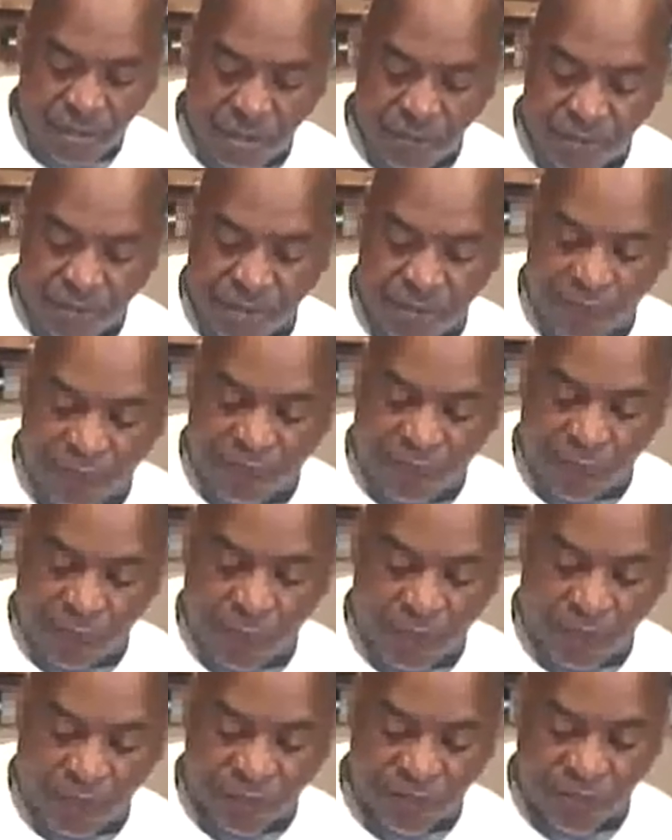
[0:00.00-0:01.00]
using a
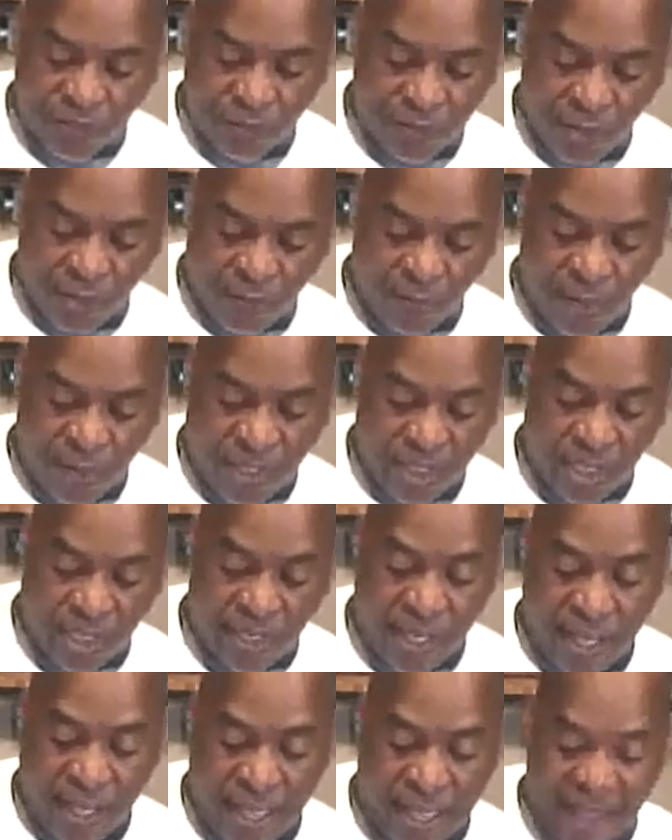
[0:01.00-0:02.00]
fork so that we can
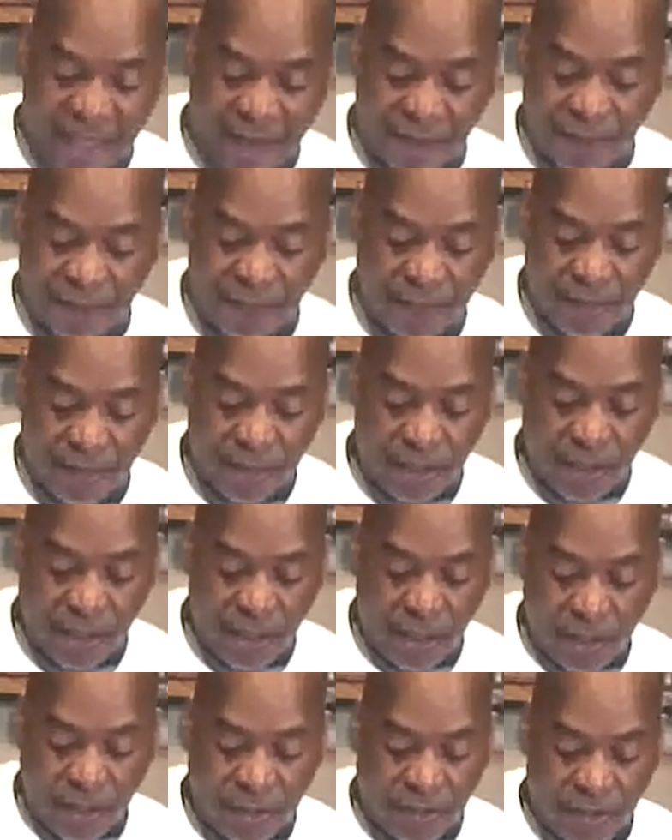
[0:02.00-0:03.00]
have
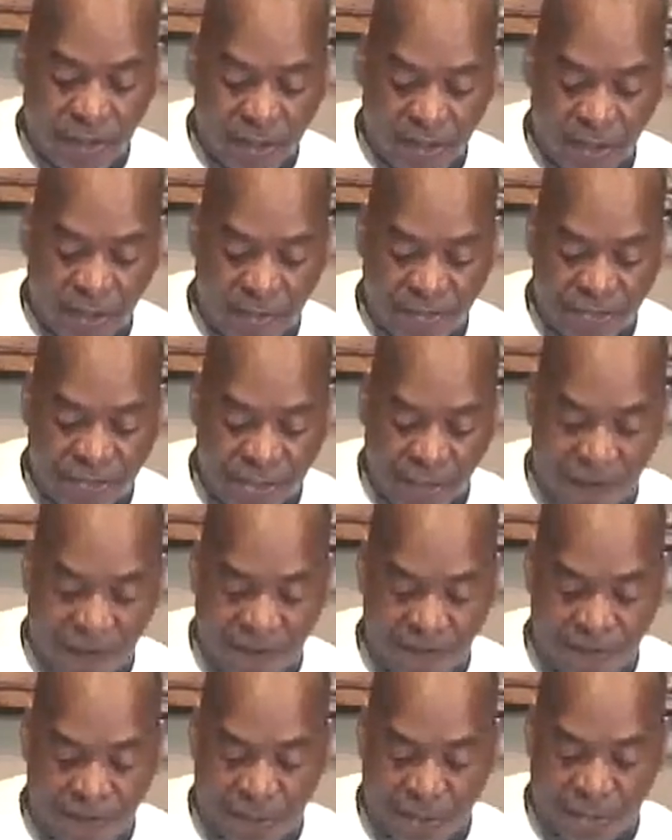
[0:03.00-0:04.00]
the lumps of
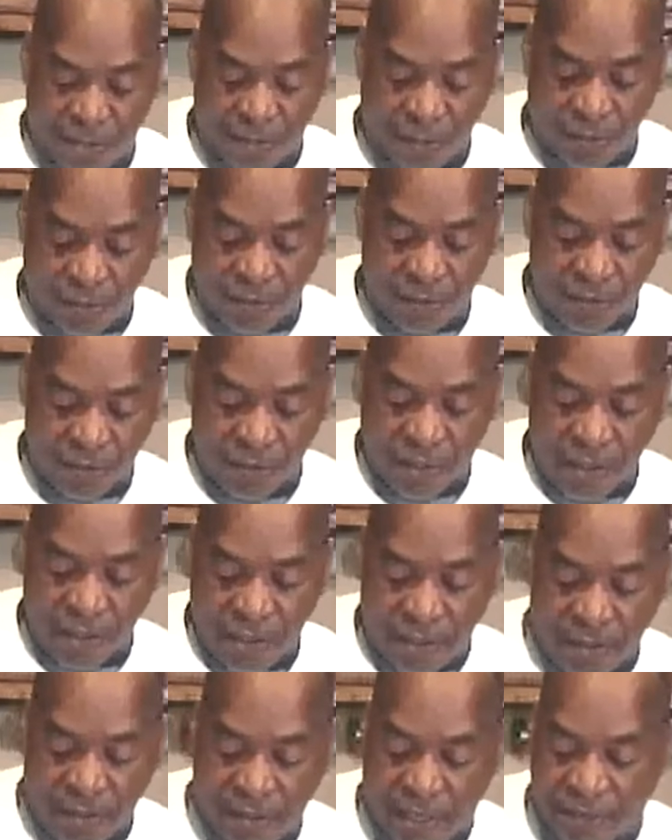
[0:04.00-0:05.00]
butter
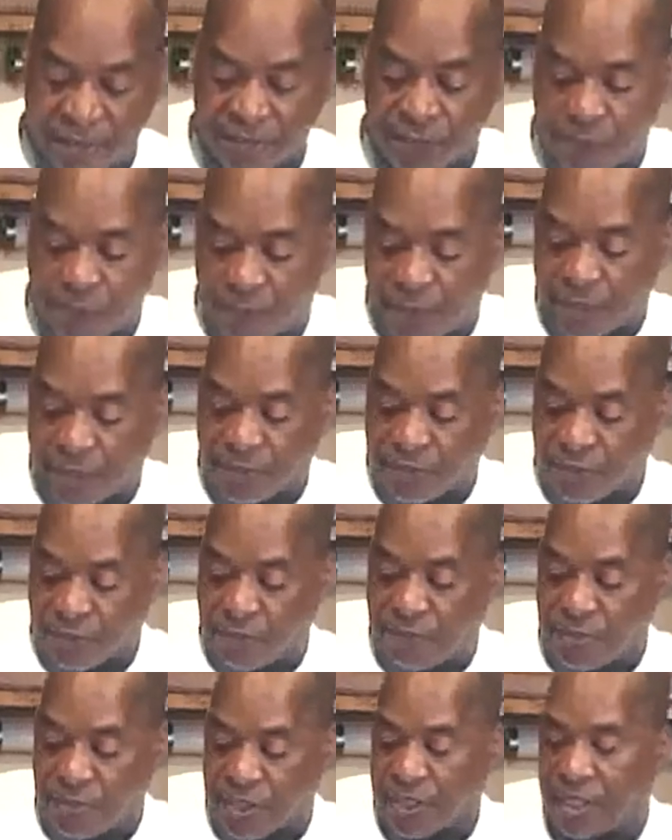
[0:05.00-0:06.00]
that's going to
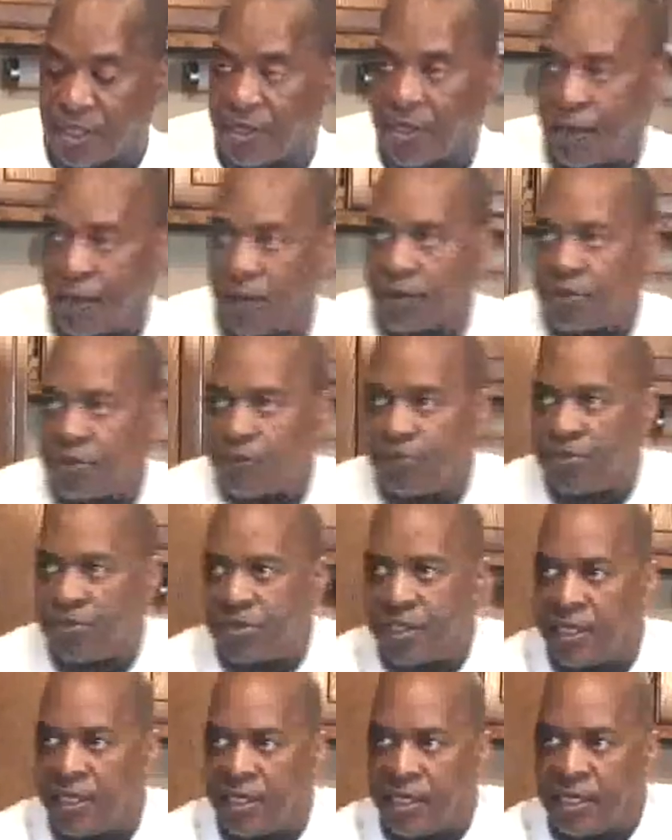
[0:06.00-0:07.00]
be in there. You
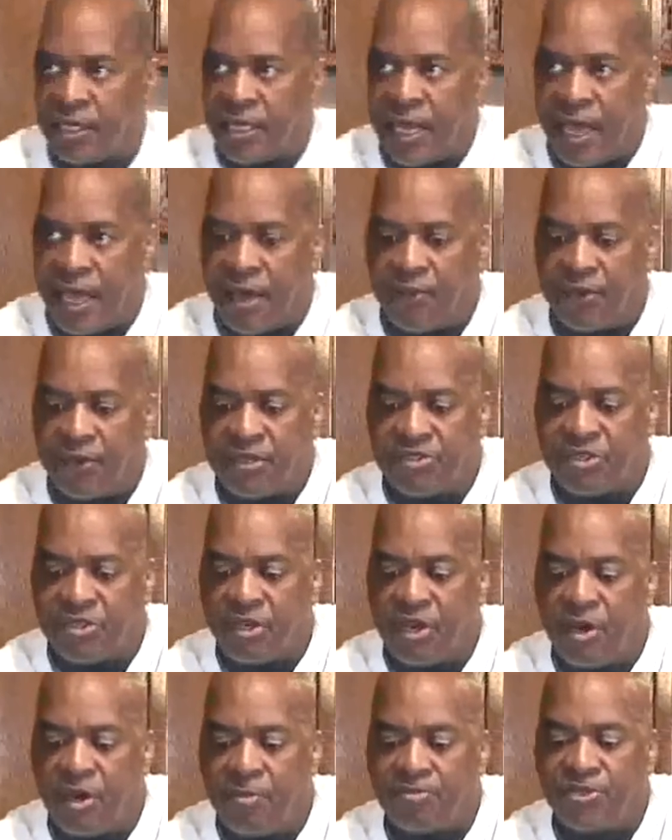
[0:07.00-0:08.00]
see how it's
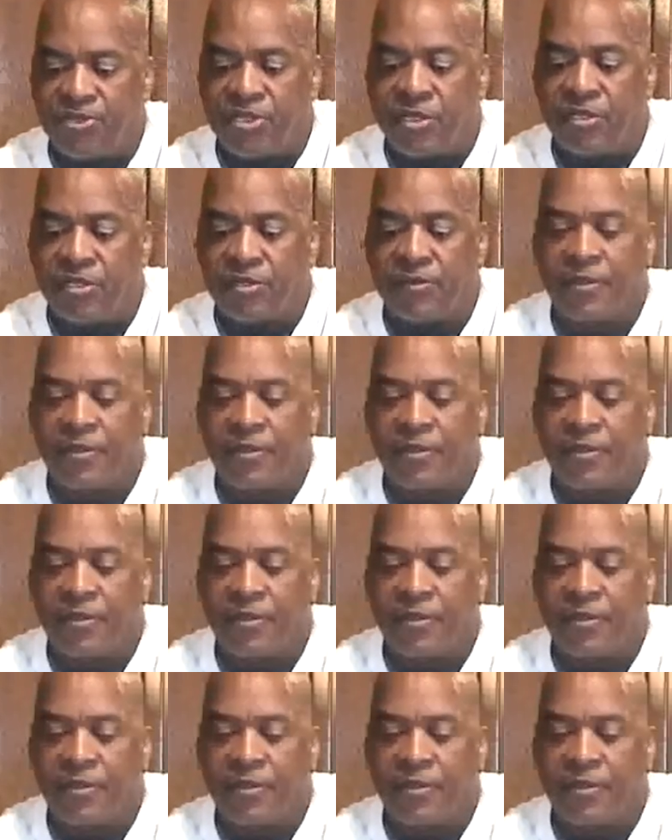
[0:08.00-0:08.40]
lumped?